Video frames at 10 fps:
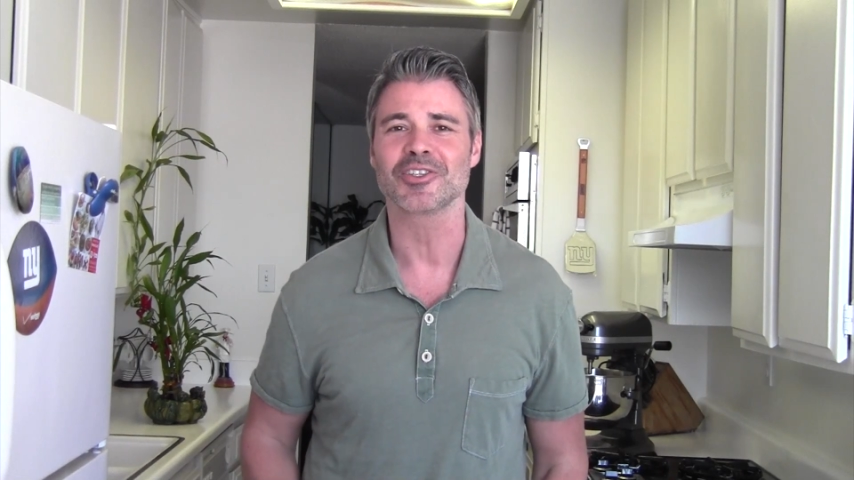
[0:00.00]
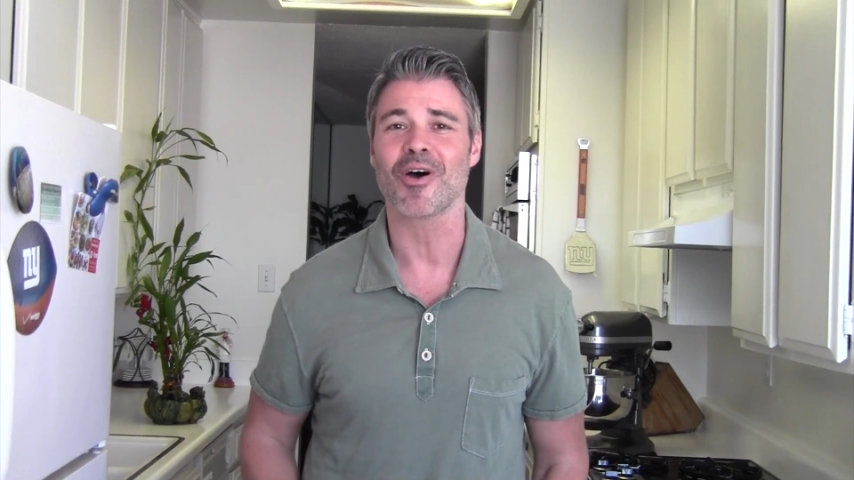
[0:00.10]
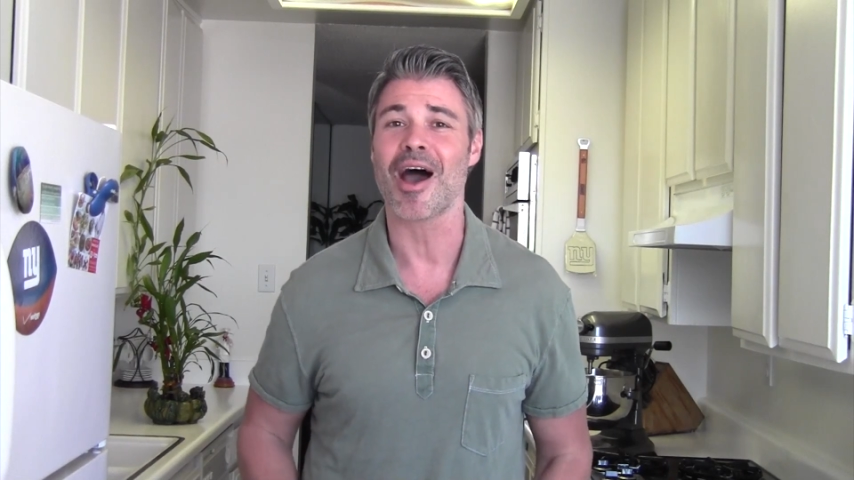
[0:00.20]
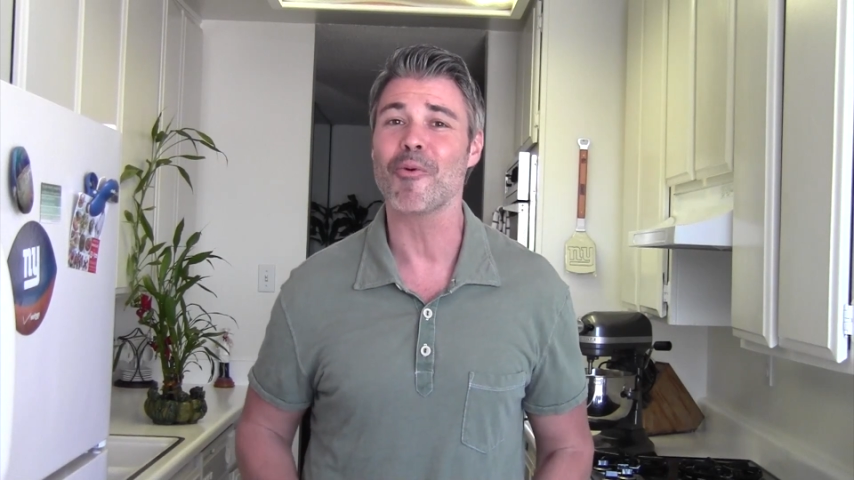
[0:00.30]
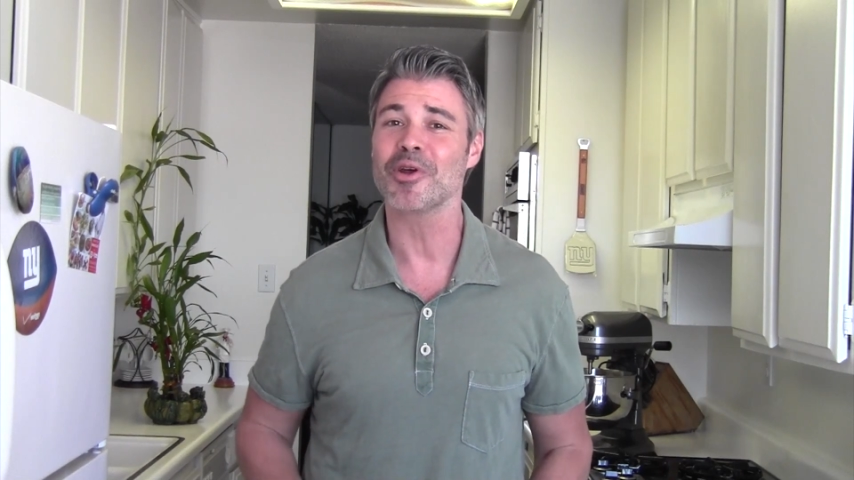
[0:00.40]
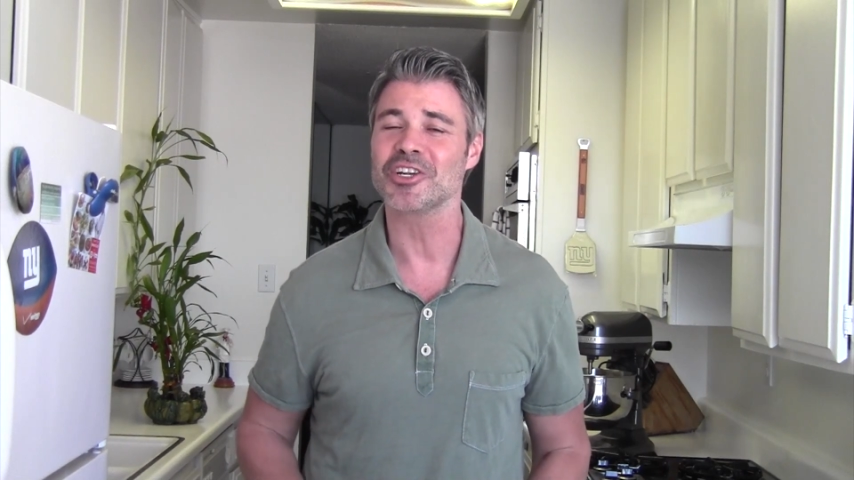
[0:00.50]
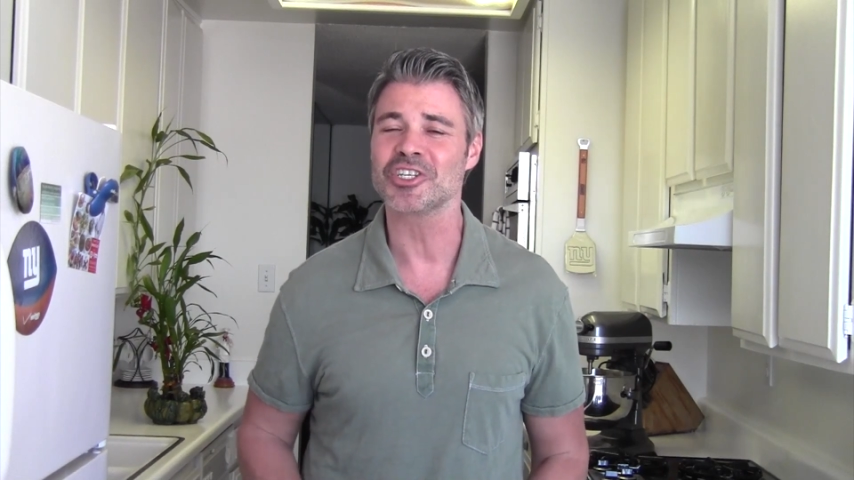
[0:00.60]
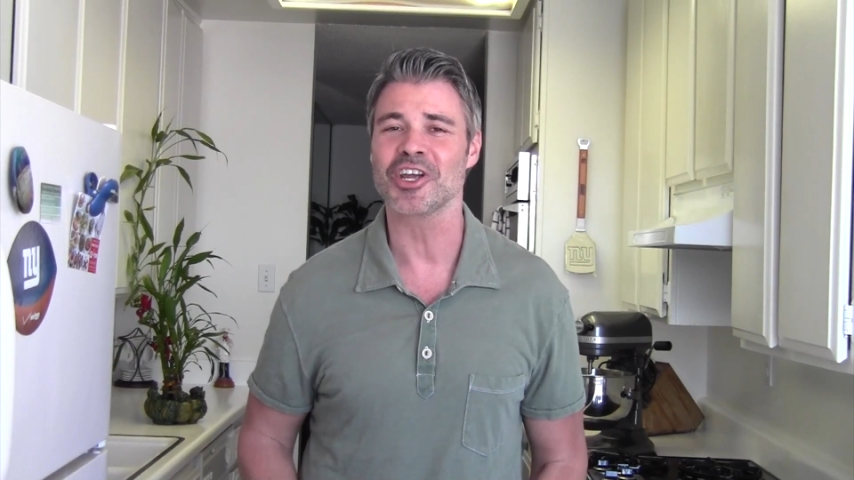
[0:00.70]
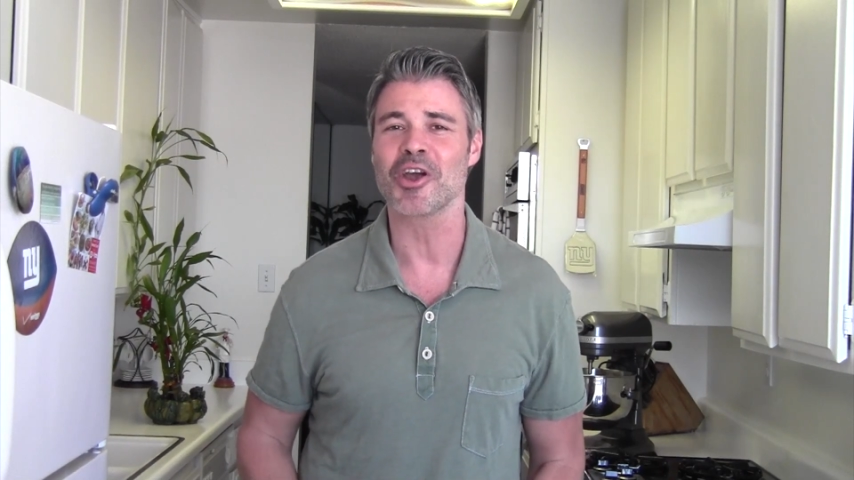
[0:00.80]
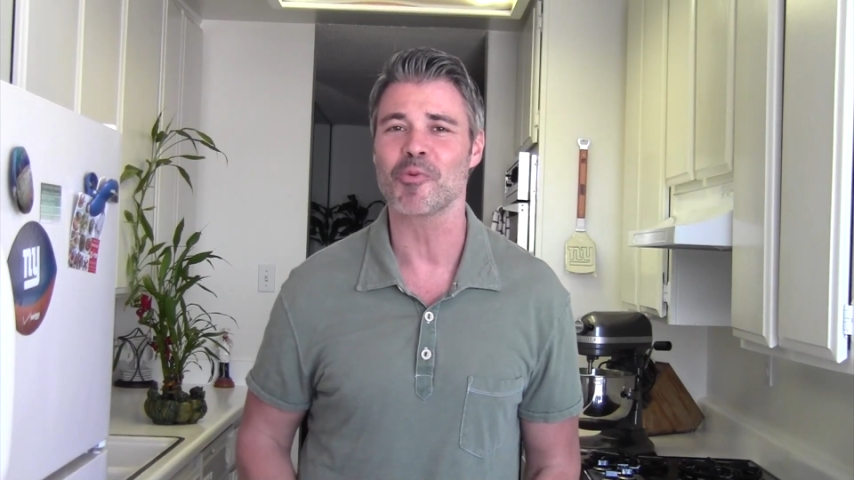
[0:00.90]
So I want to
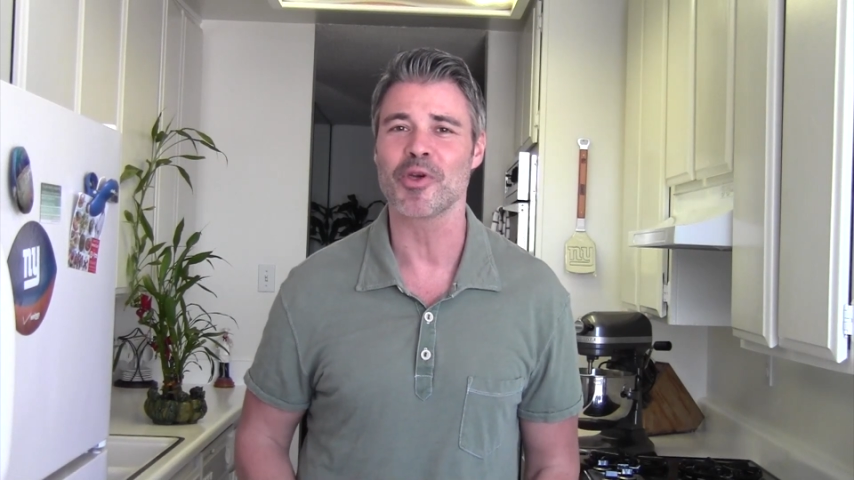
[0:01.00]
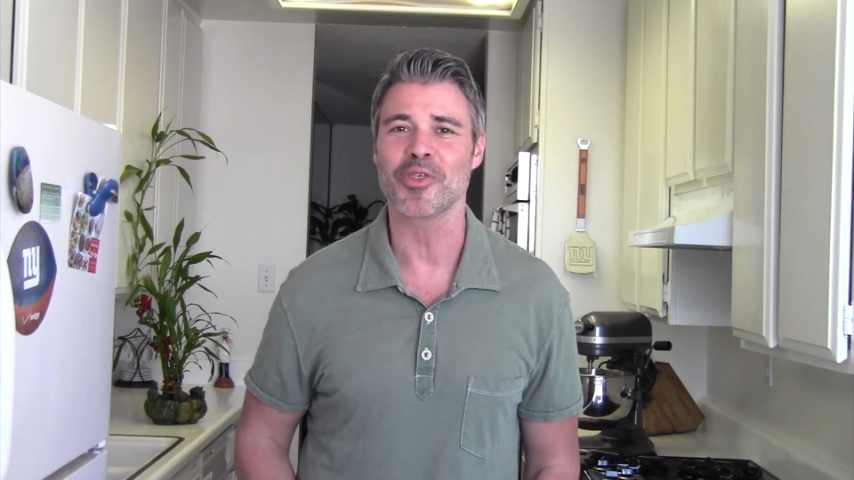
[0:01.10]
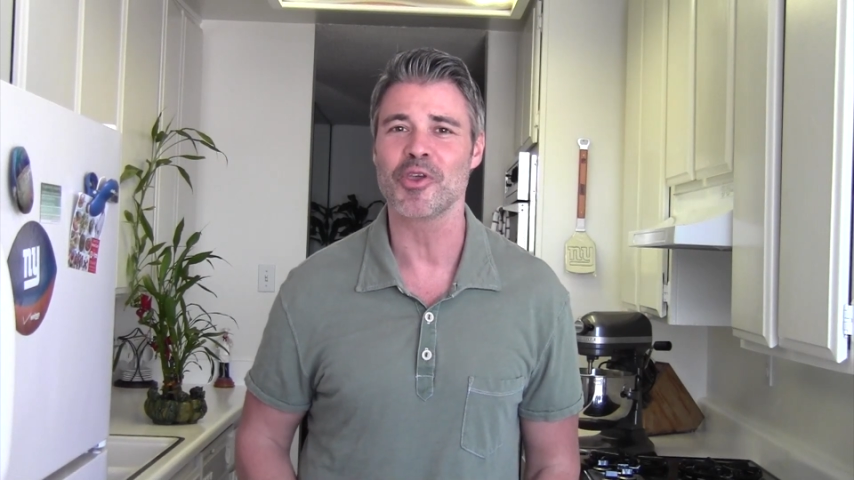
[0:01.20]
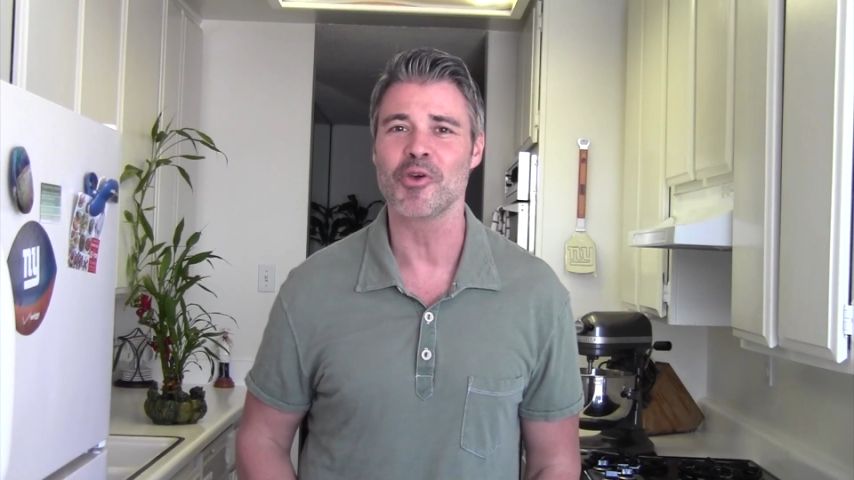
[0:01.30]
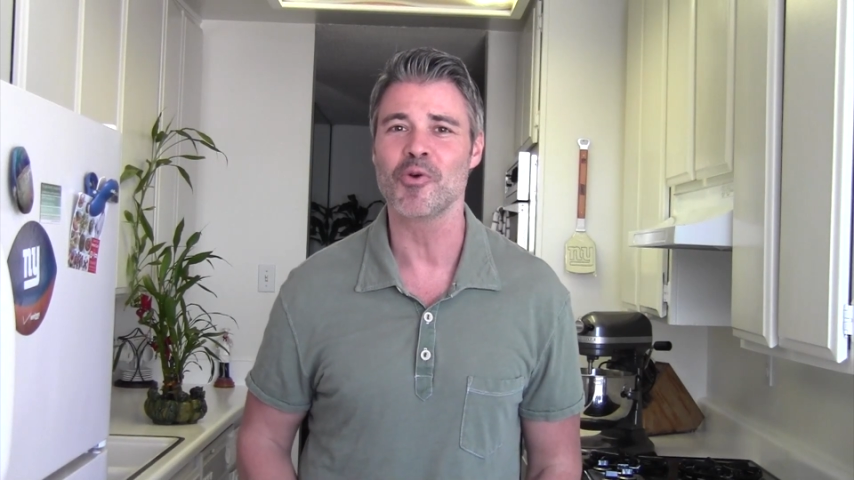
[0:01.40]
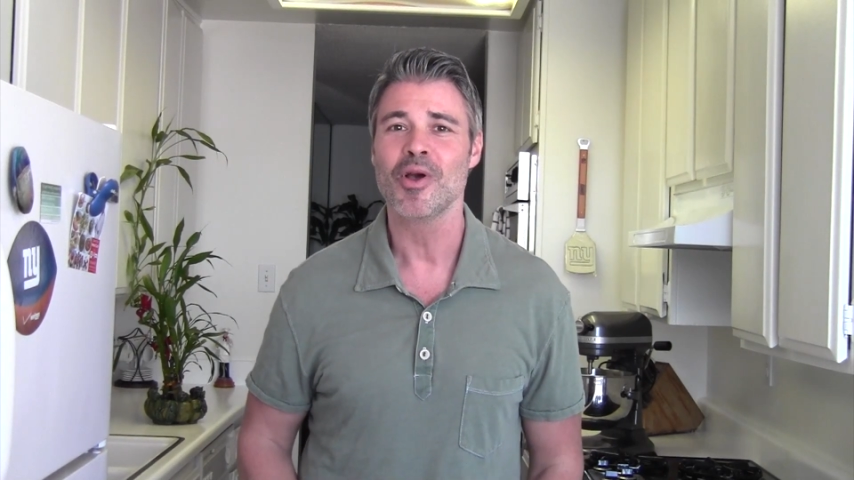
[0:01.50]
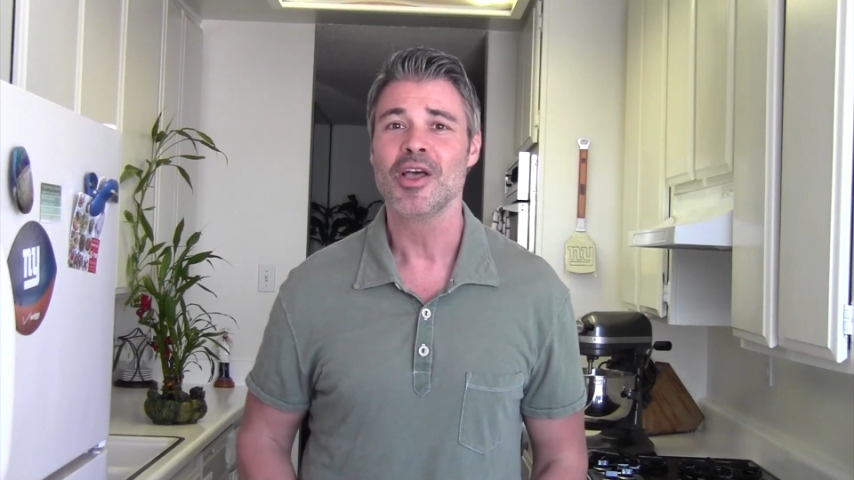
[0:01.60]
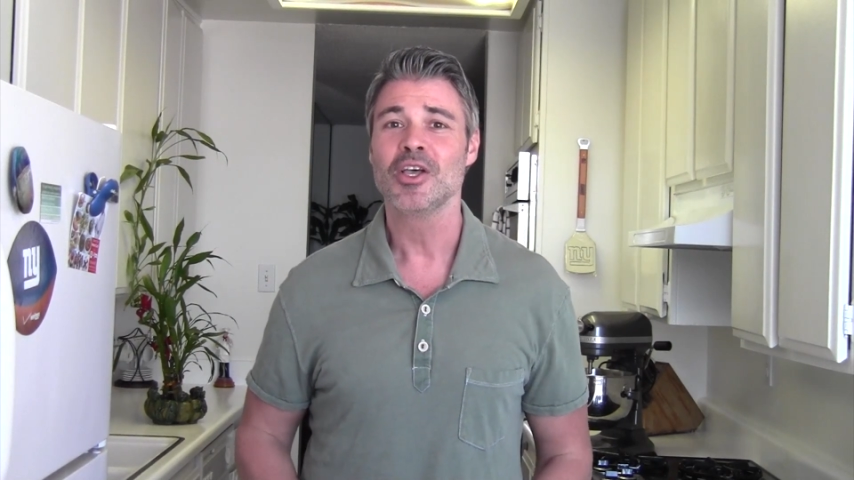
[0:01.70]
share it with you